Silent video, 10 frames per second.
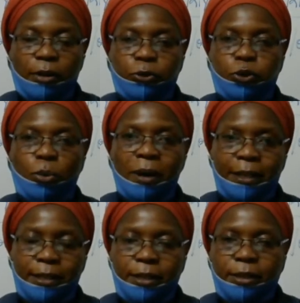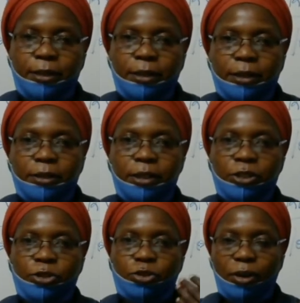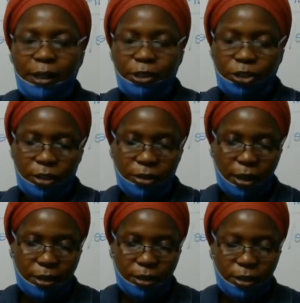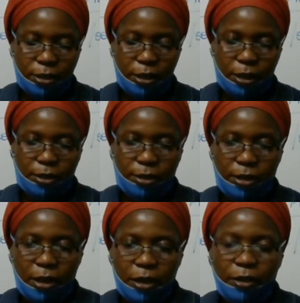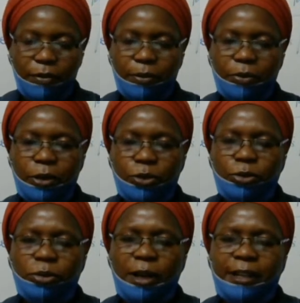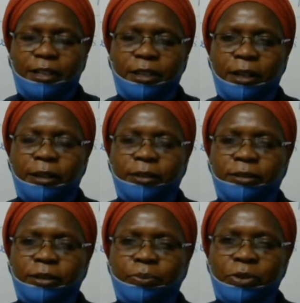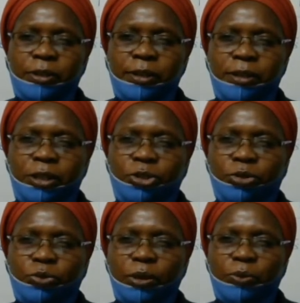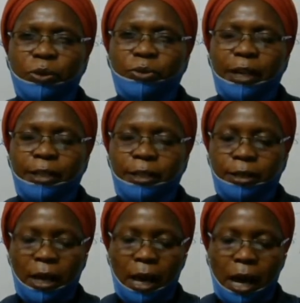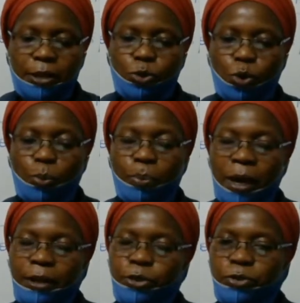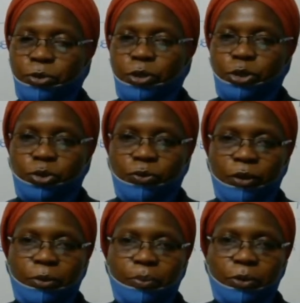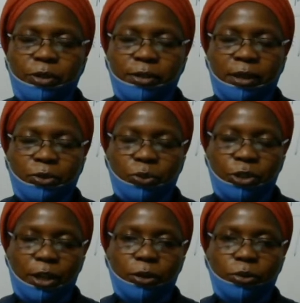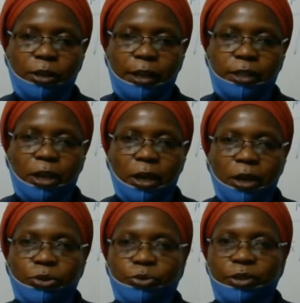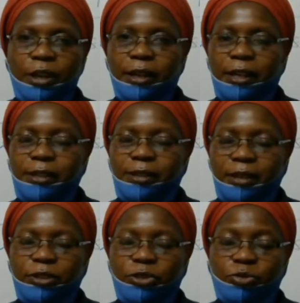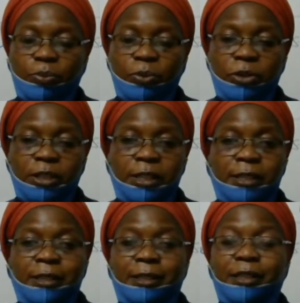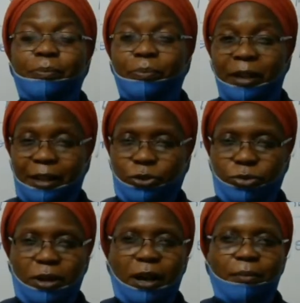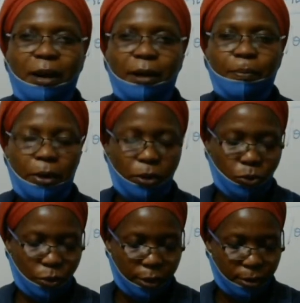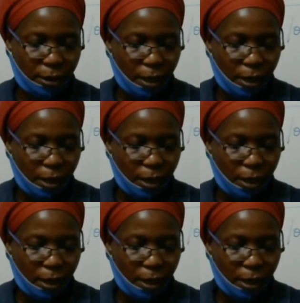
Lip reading: format, the structure that it takes. Even when you look at the presentation when we write it, as compared to the rest of the reports that we shall look at, you realize that this report is simpler to come up with.